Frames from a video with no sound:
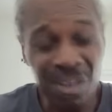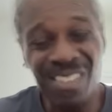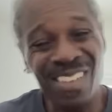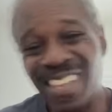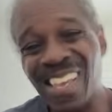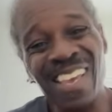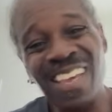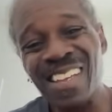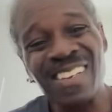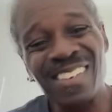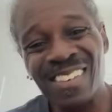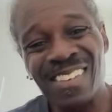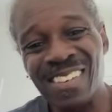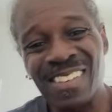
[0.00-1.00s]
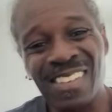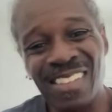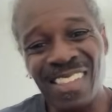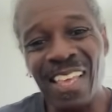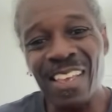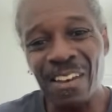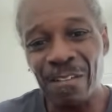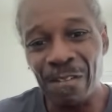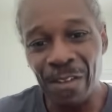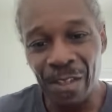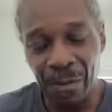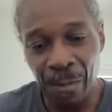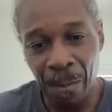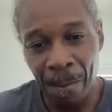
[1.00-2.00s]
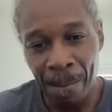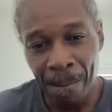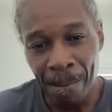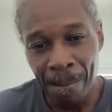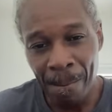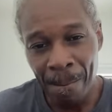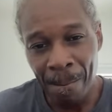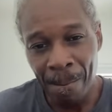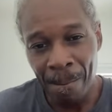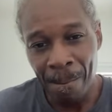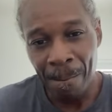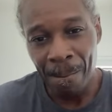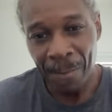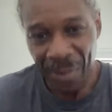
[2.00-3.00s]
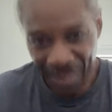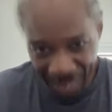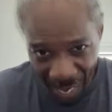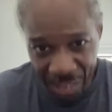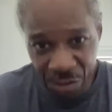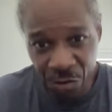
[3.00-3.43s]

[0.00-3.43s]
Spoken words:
Can't think of it. Can